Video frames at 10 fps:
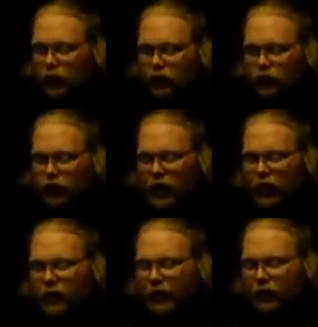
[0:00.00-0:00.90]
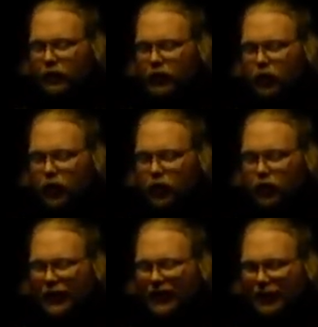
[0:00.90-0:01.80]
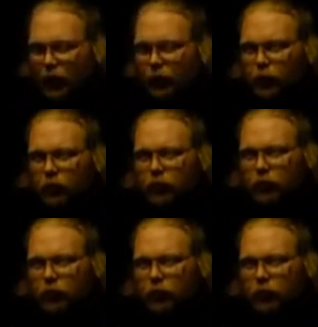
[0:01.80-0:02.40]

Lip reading: that you have what they call a double